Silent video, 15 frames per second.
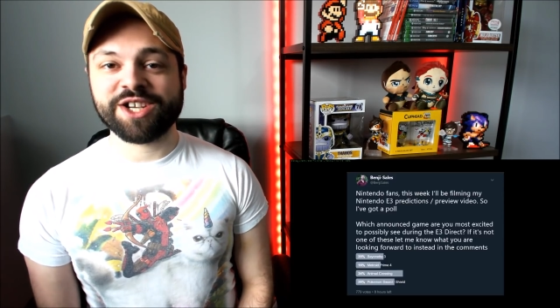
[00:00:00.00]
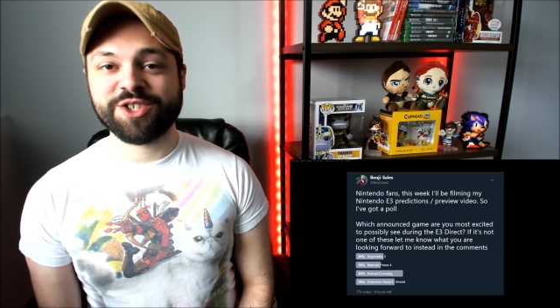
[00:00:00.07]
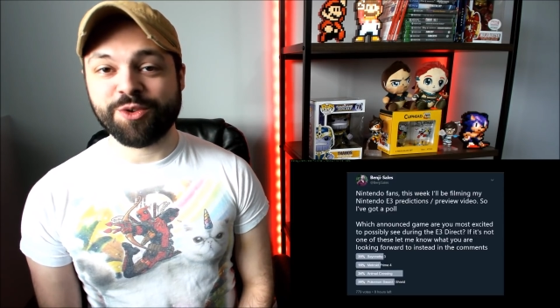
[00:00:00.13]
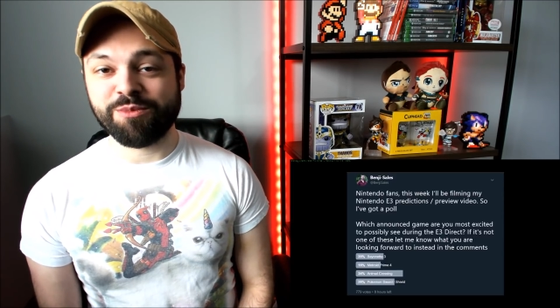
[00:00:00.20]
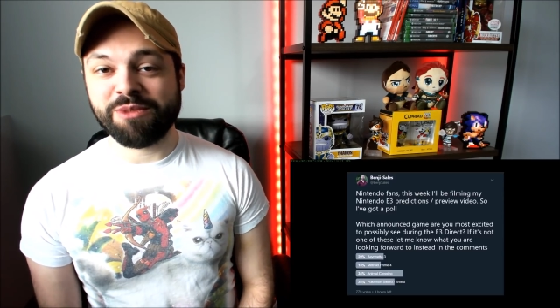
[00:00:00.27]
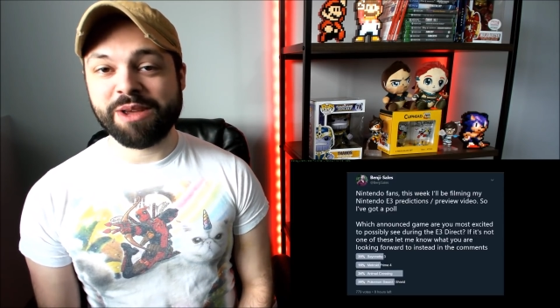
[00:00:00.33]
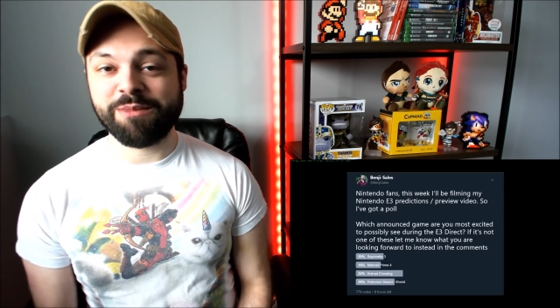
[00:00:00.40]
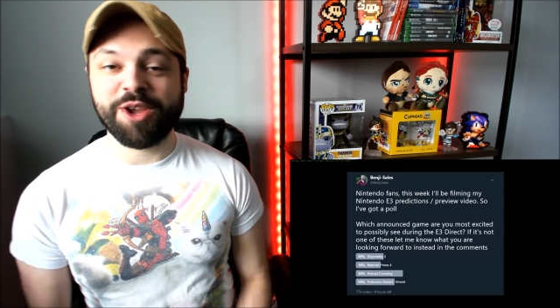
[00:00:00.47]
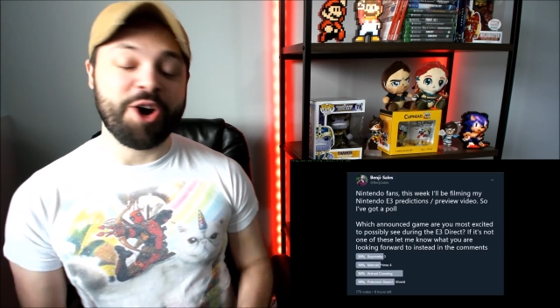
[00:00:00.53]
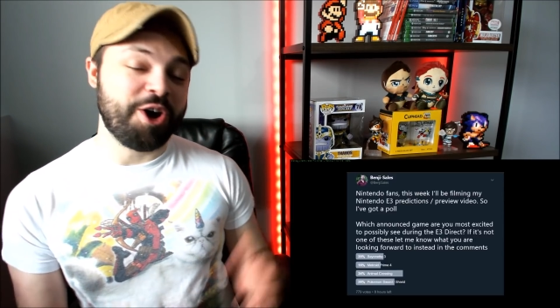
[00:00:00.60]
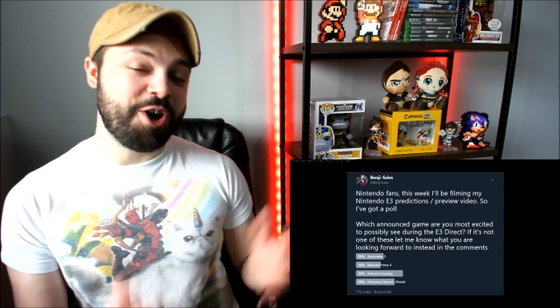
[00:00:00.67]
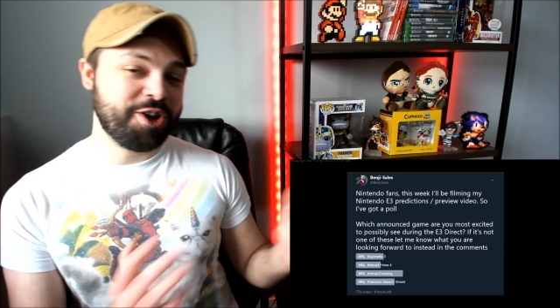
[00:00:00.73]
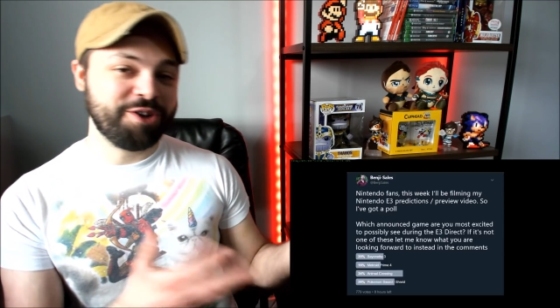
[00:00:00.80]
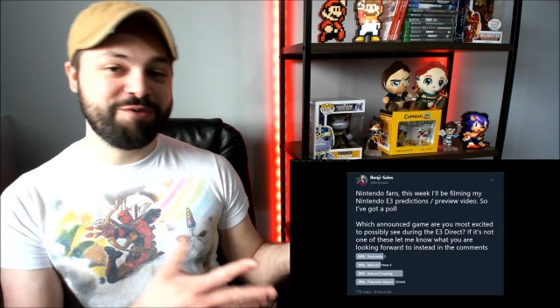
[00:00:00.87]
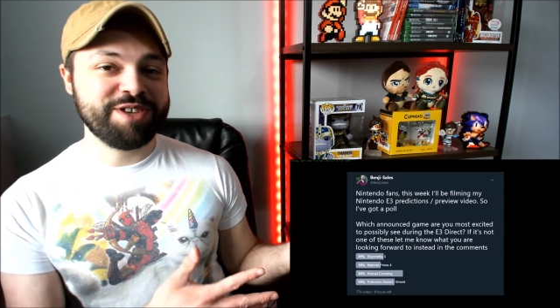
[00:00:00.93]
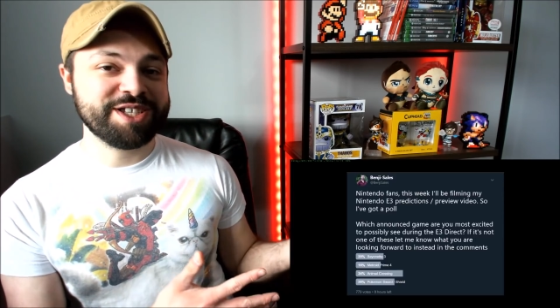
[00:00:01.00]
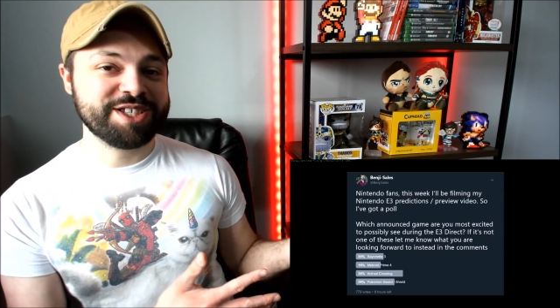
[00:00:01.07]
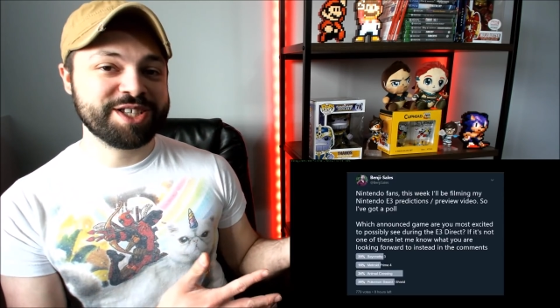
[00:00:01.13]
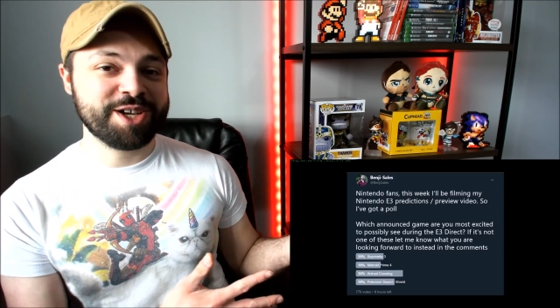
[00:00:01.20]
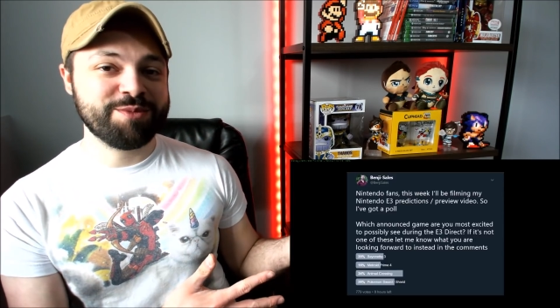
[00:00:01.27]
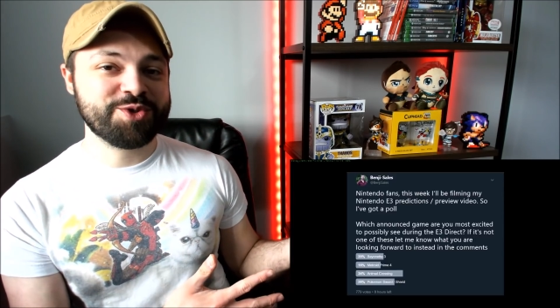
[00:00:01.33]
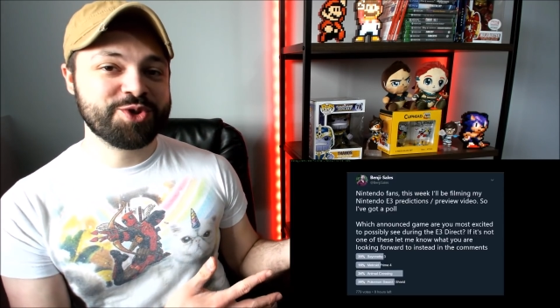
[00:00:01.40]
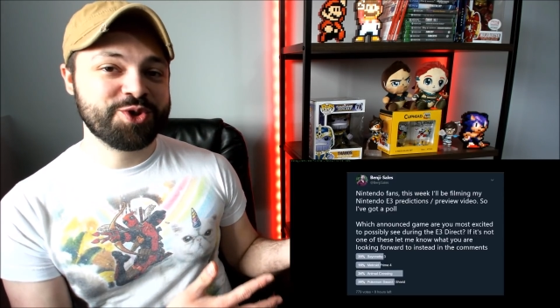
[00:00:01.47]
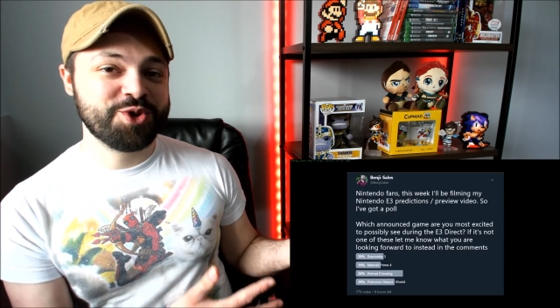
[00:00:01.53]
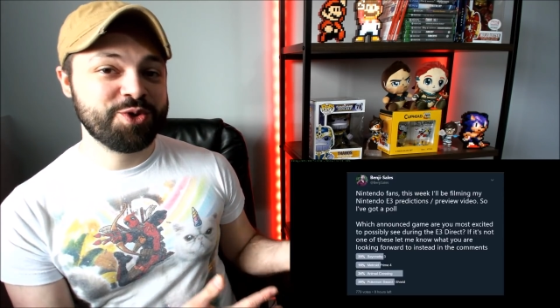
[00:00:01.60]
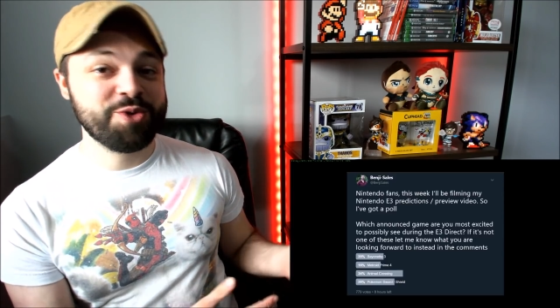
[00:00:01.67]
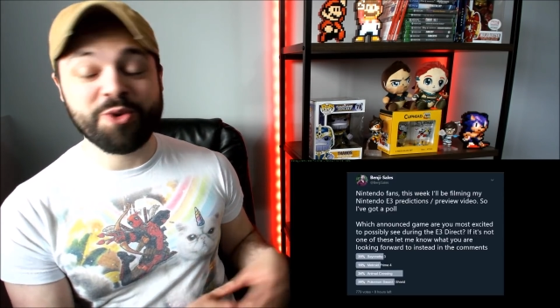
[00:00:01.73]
So maybe all of this comes true,